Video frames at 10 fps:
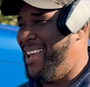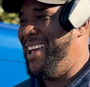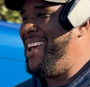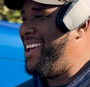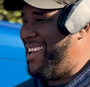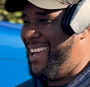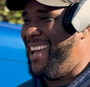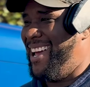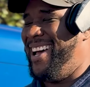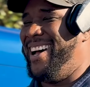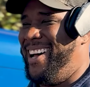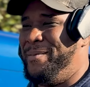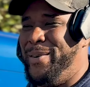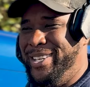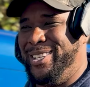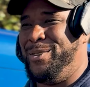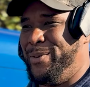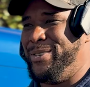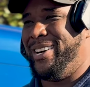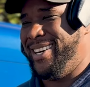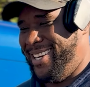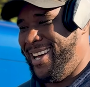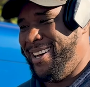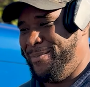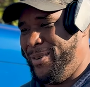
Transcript: trucker talk. Yeah, a bunch of super trucker talk,